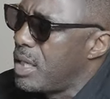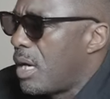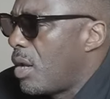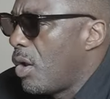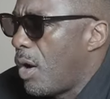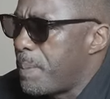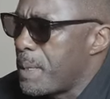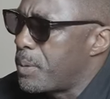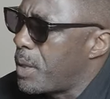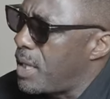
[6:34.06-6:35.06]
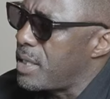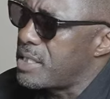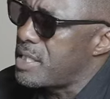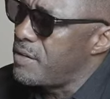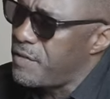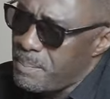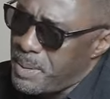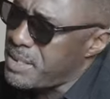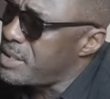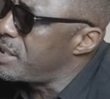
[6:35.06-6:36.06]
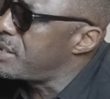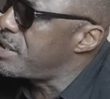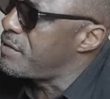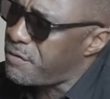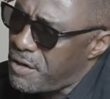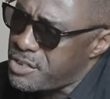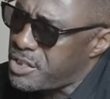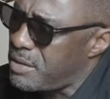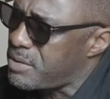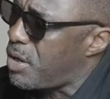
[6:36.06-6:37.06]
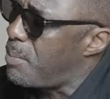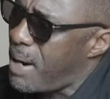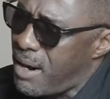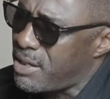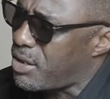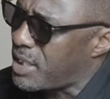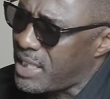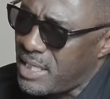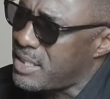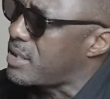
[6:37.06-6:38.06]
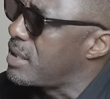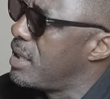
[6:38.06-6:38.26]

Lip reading: A lot of people cut their teeth in business, in friendships, got married, got kids